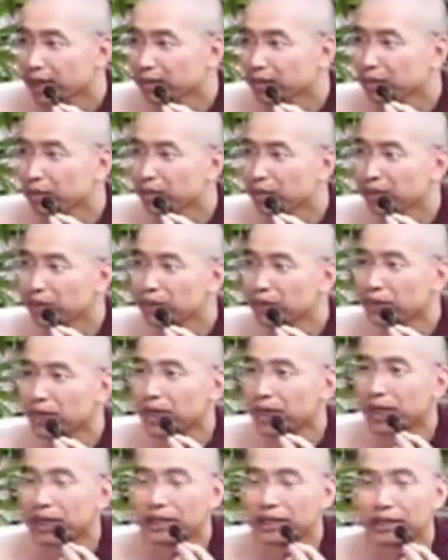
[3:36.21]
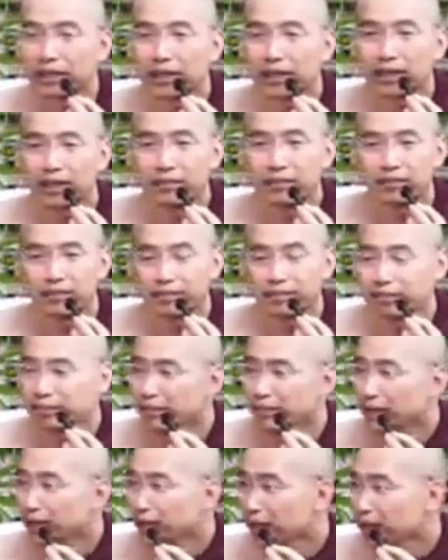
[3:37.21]
If you want to get
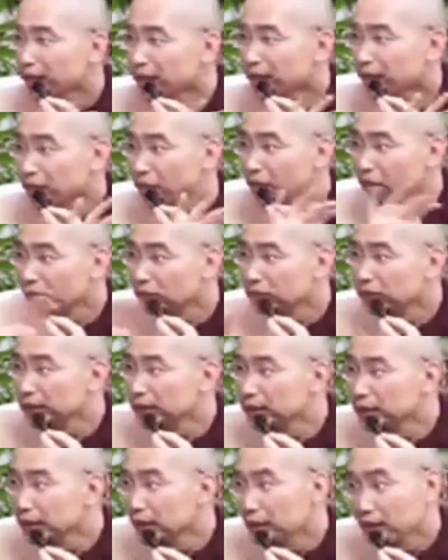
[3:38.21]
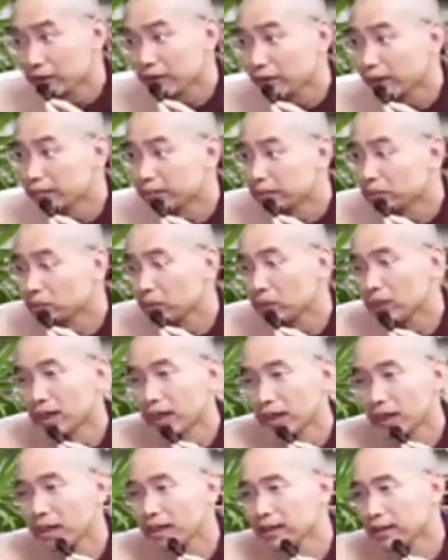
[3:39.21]
Audi, you have to
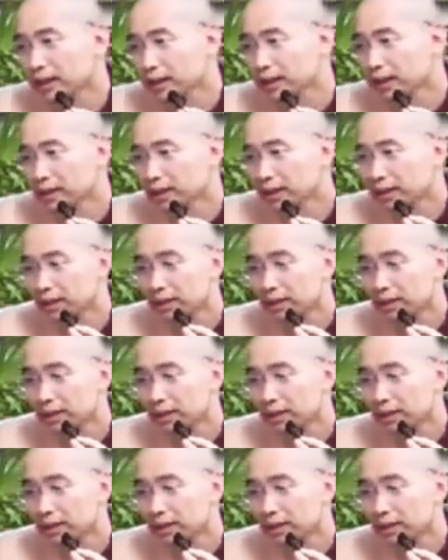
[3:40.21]
work hard.